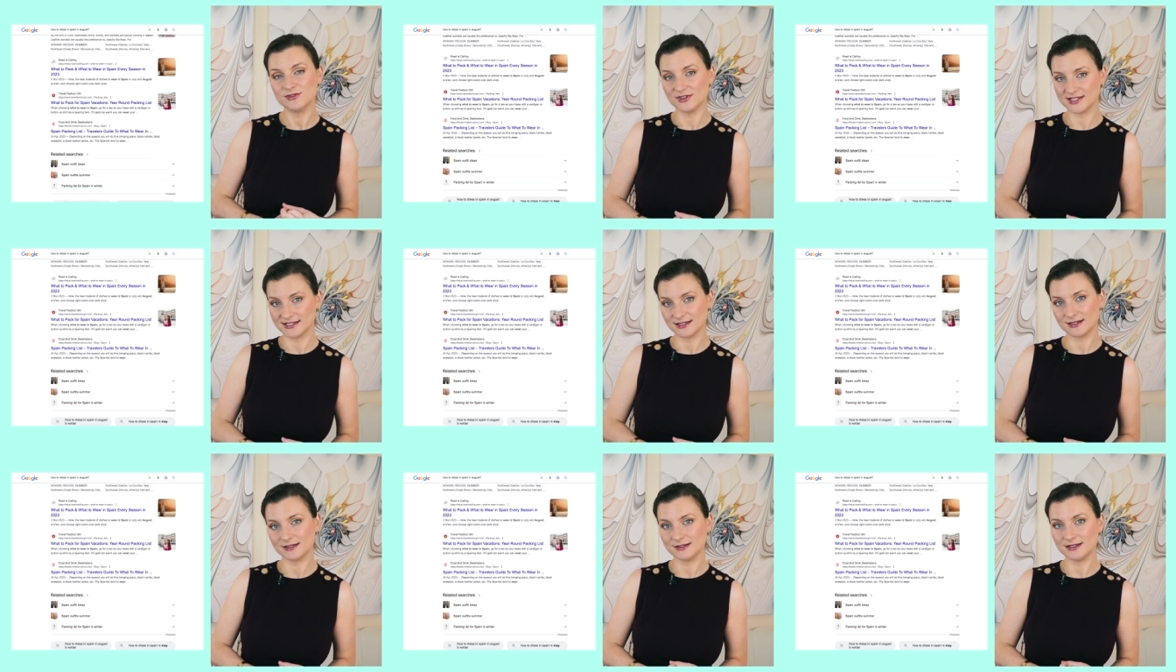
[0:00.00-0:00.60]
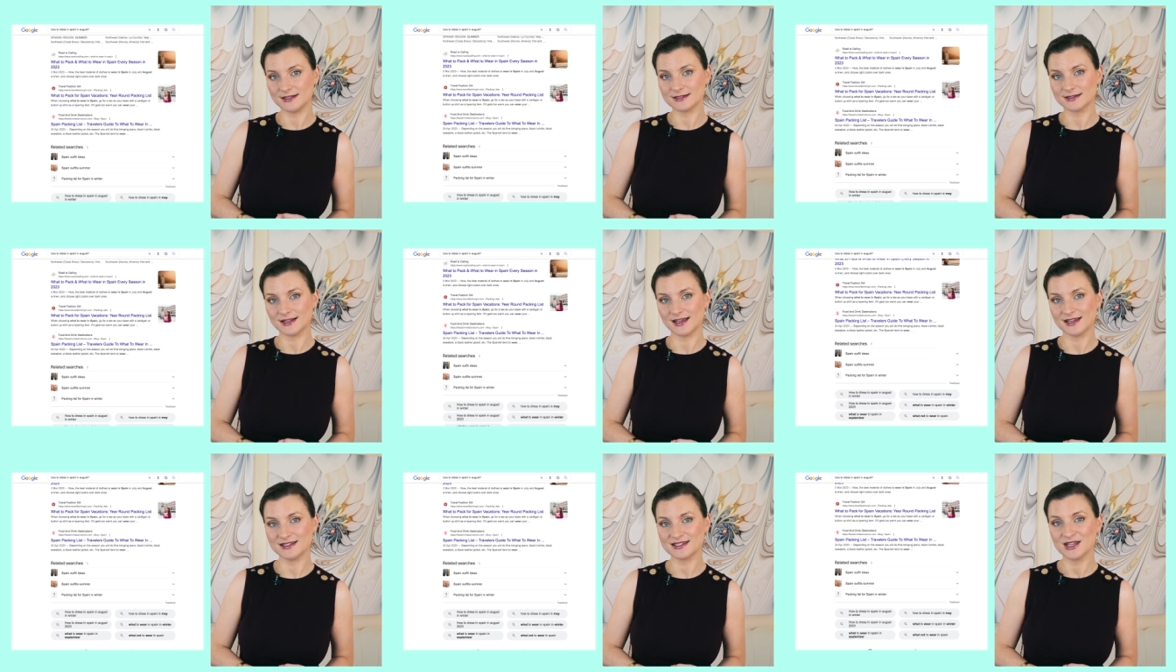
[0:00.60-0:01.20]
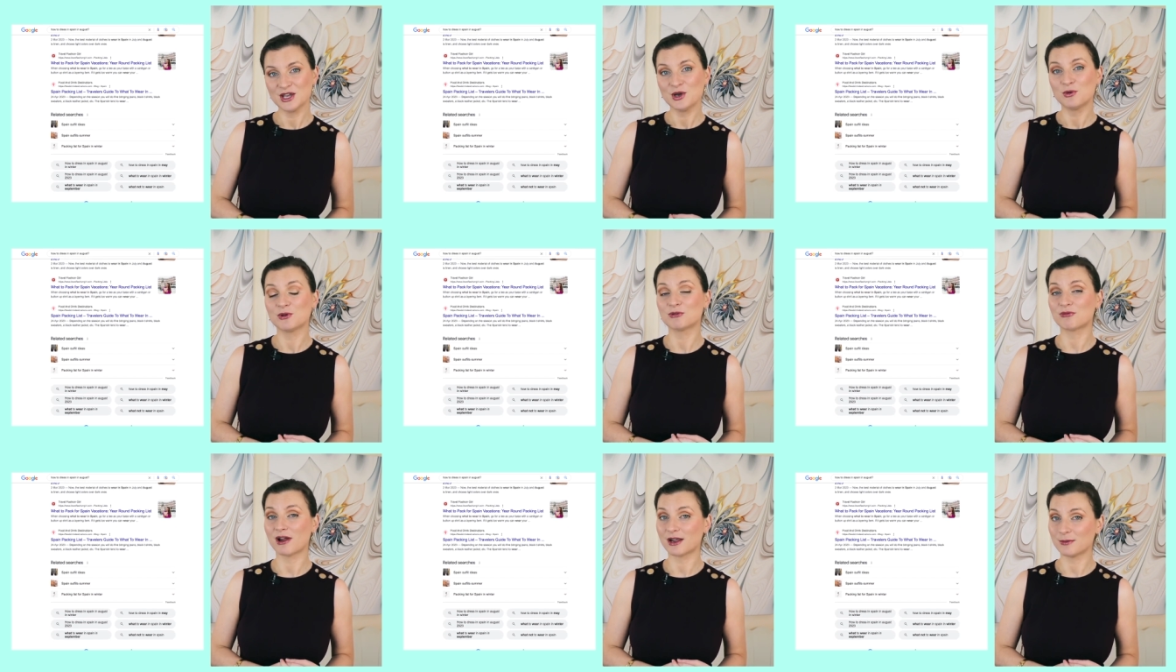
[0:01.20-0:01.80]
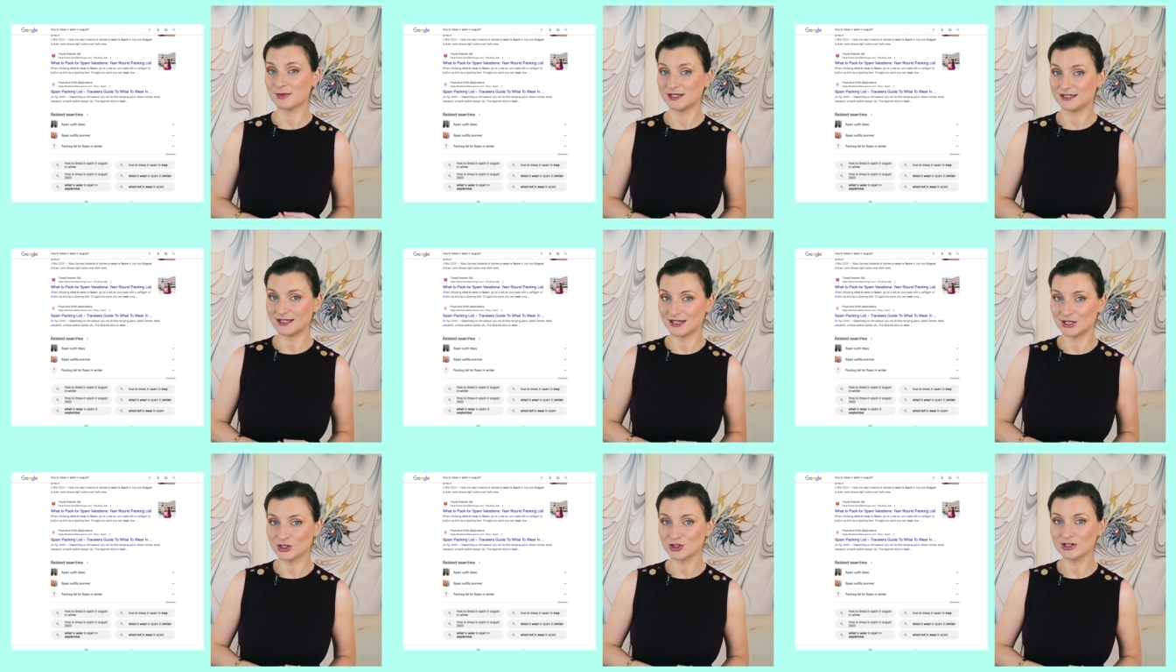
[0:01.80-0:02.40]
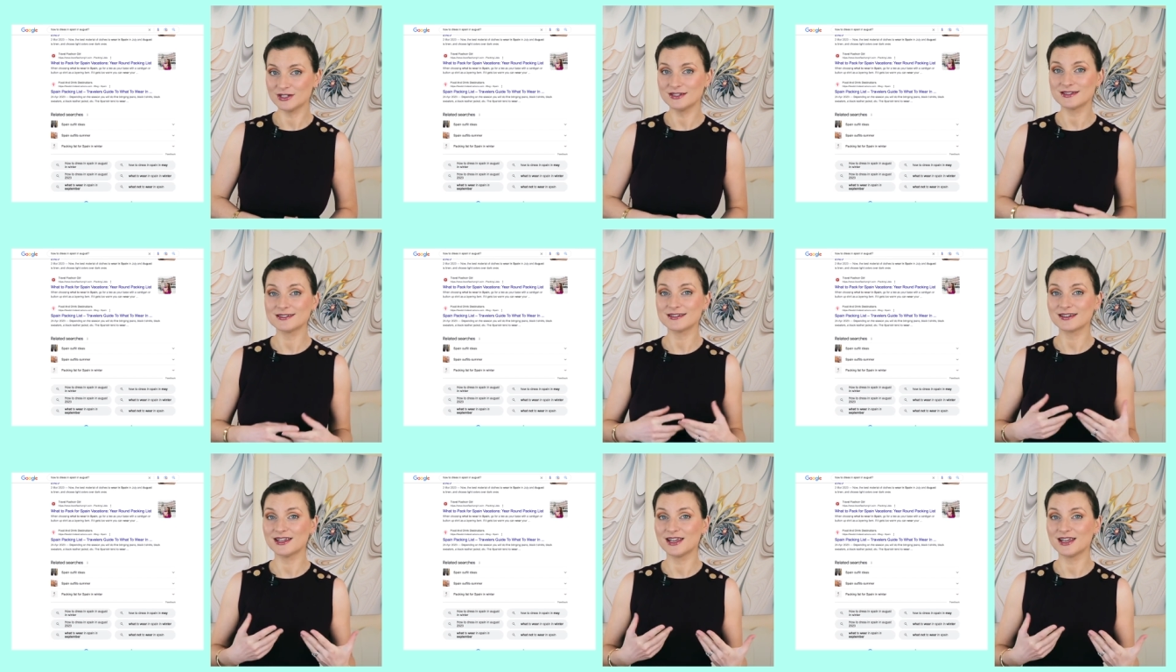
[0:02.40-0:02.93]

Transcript: visited these lands with recommendations to